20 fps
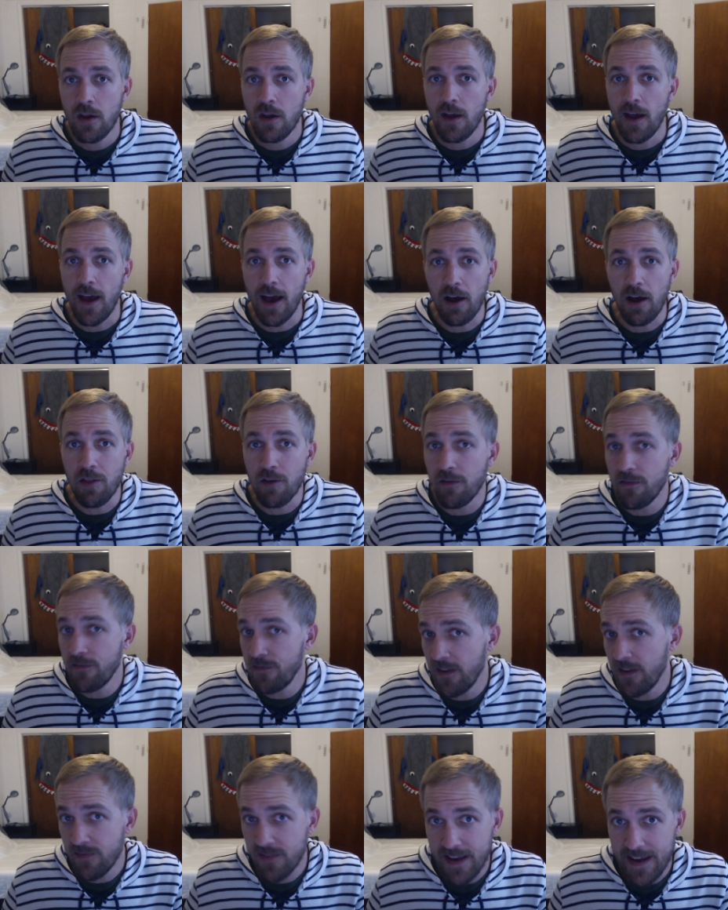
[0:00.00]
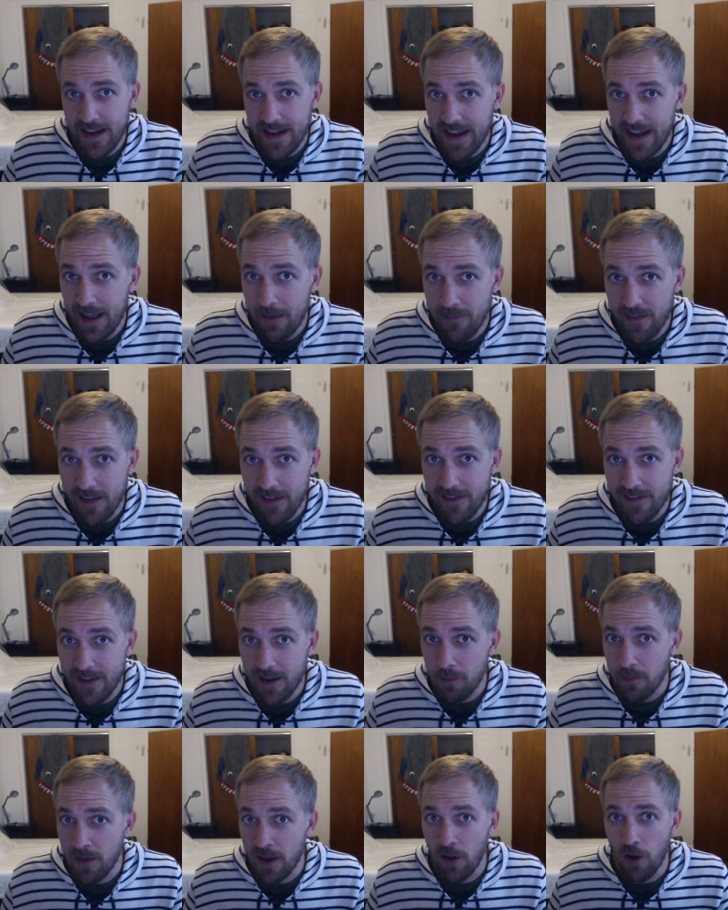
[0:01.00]
Out of the 15 names they
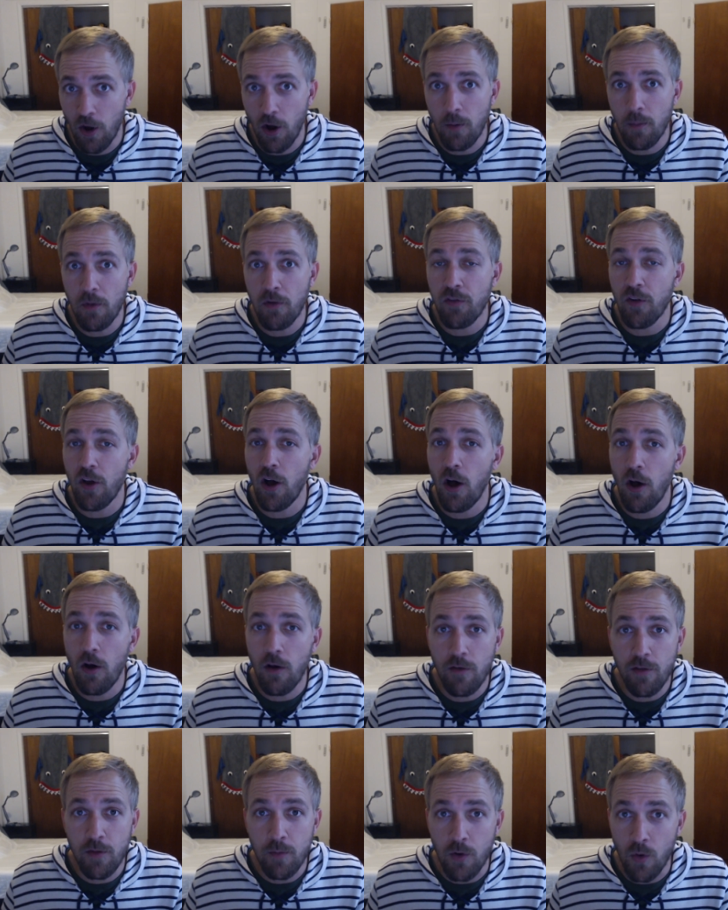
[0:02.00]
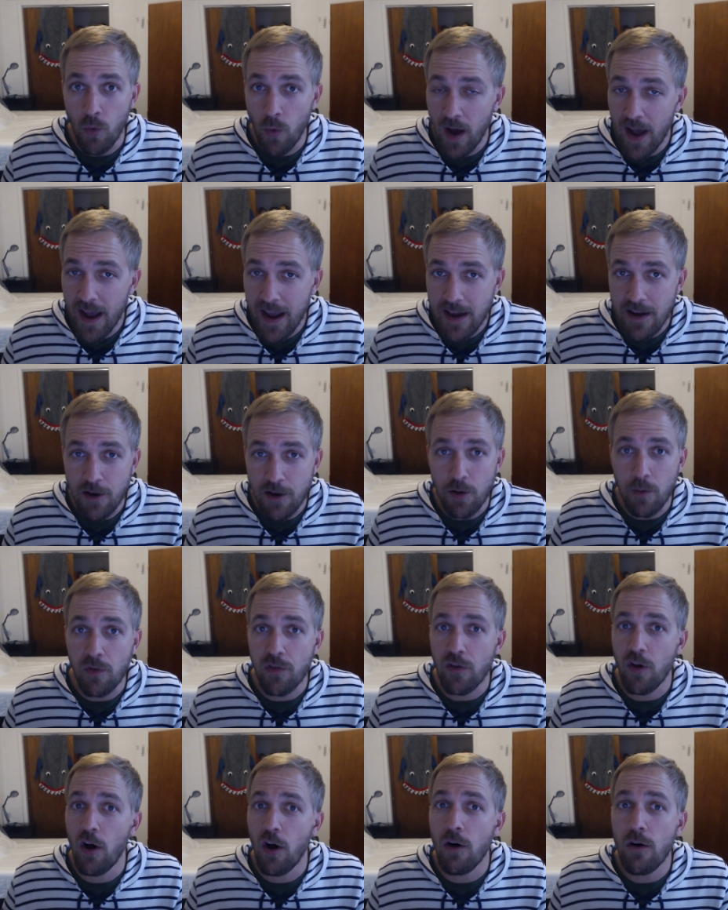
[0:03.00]
sent me, almost all of them are white, and
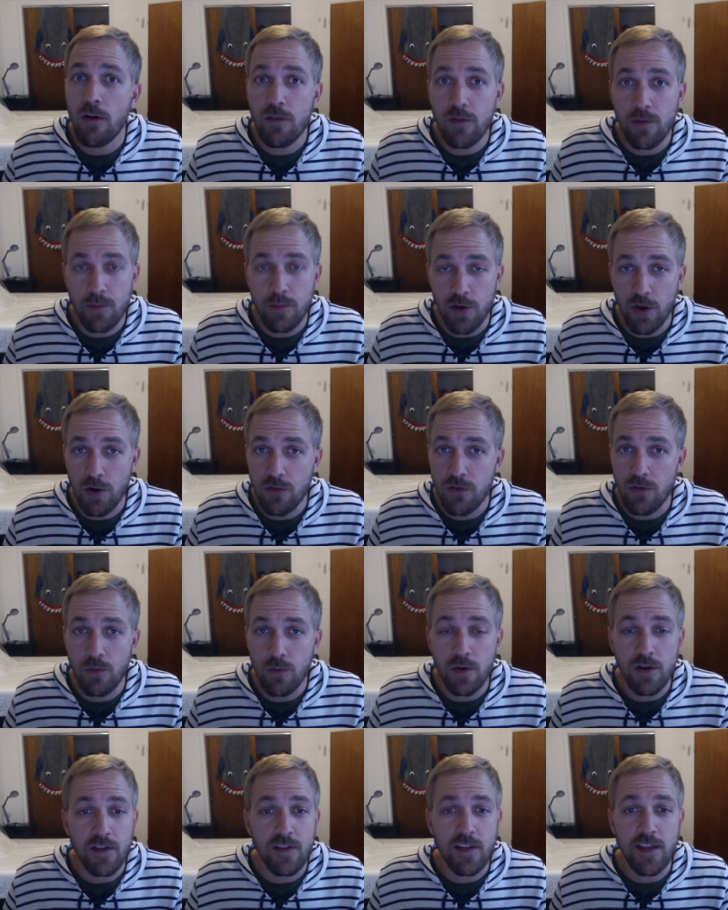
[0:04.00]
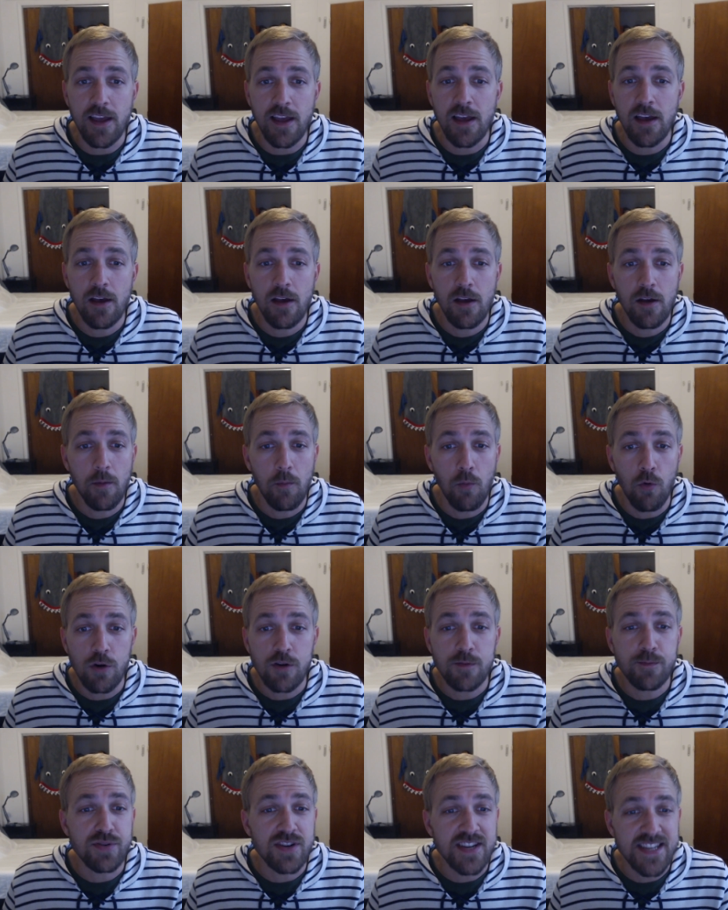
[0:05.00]
almost all of them go to one of the
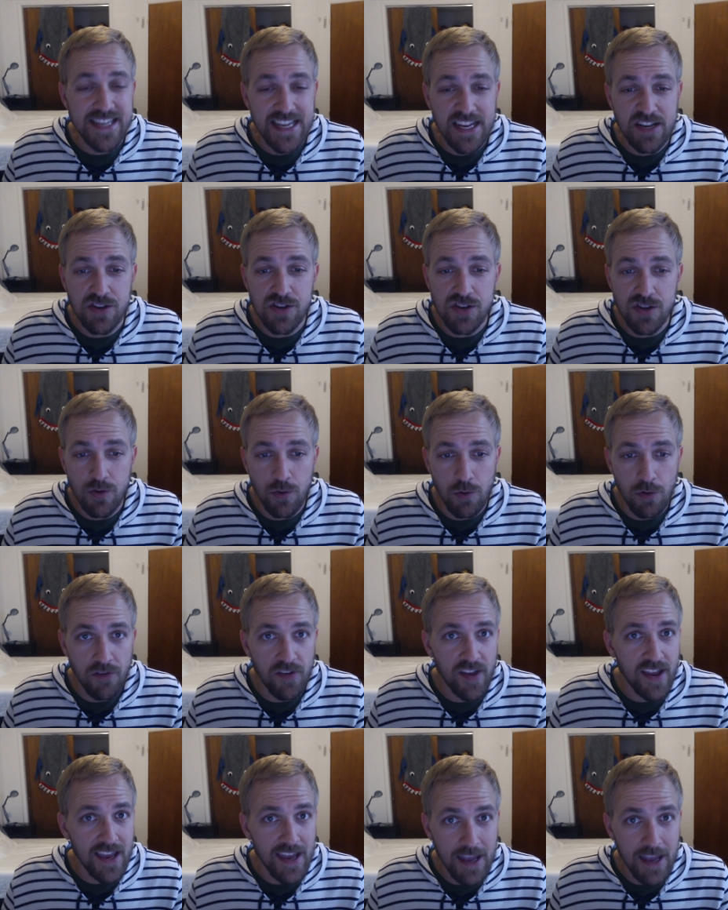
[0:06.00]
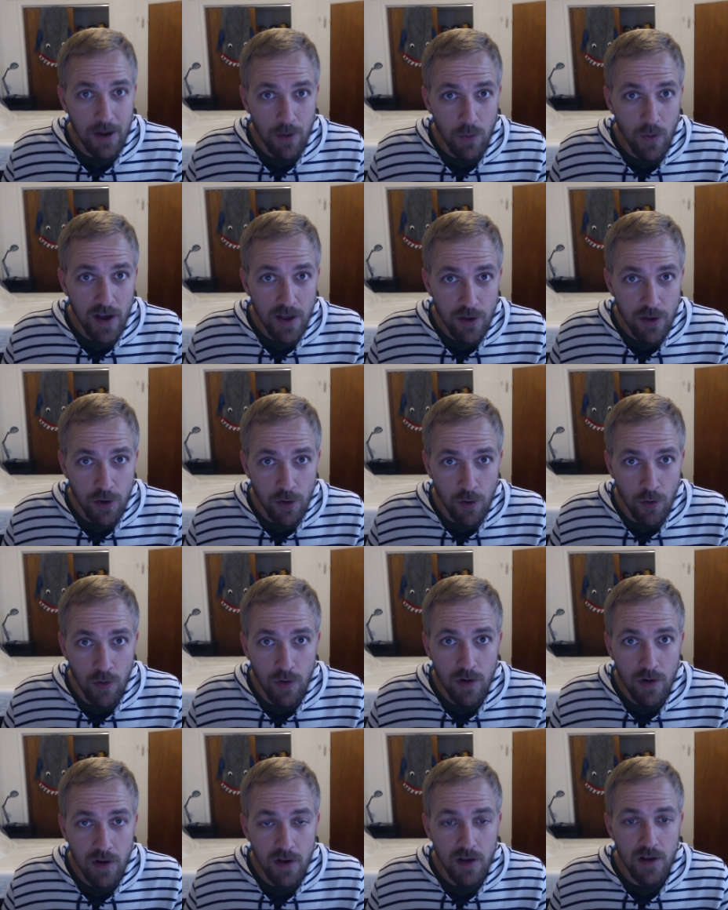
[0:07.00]
more prestigious schools like NYU.
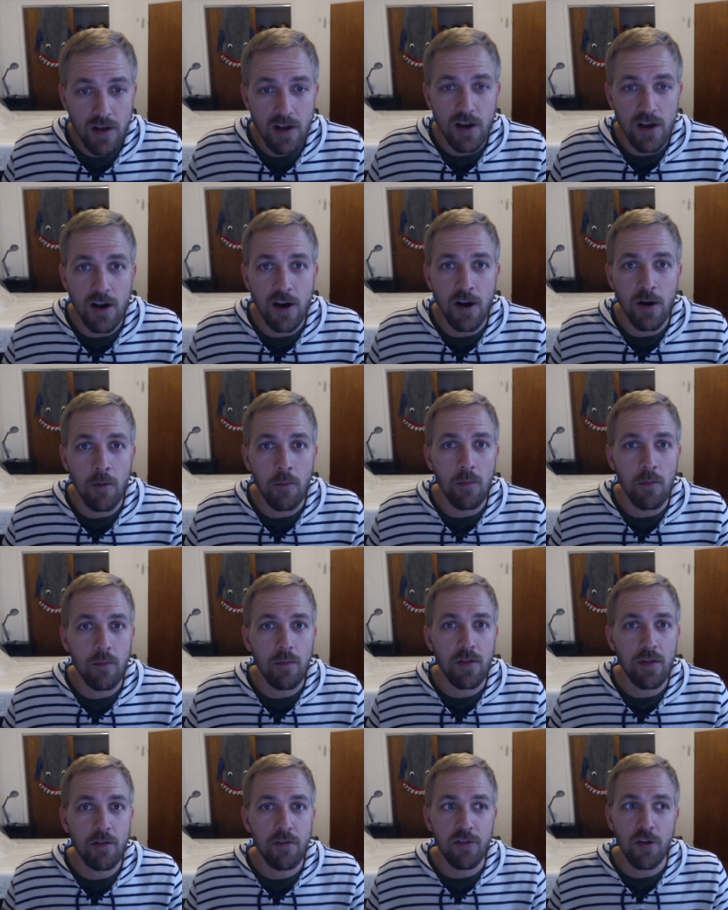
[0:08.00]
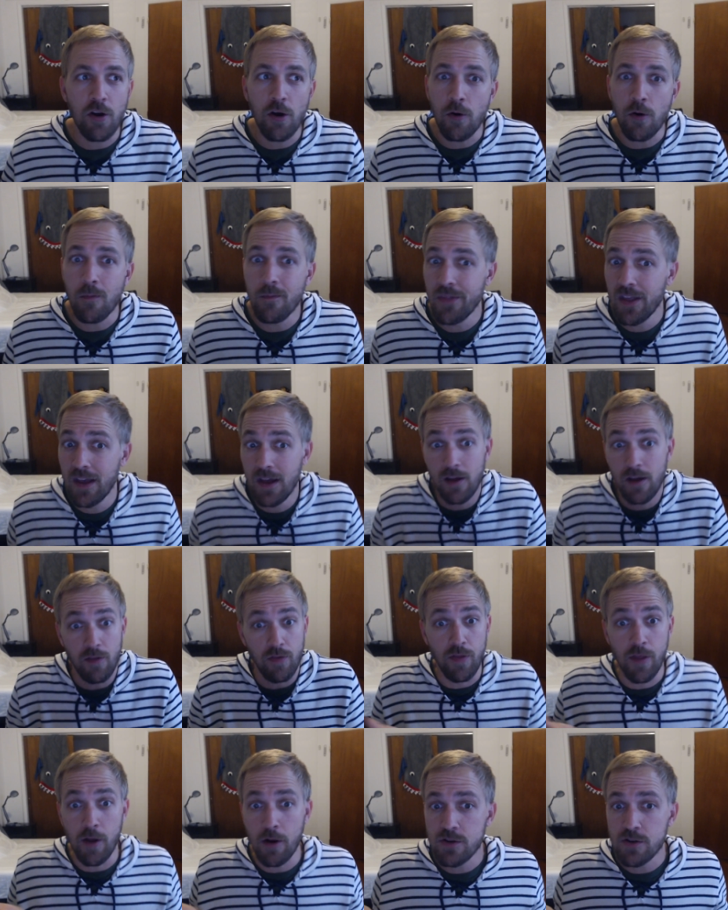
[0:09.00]
And so
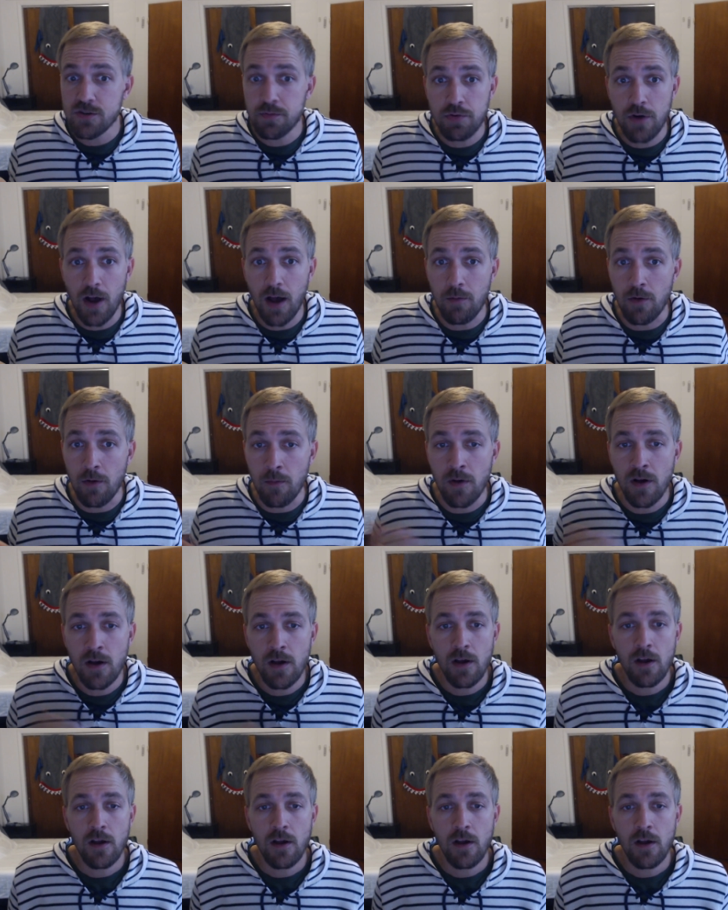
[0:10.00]
there's a problem.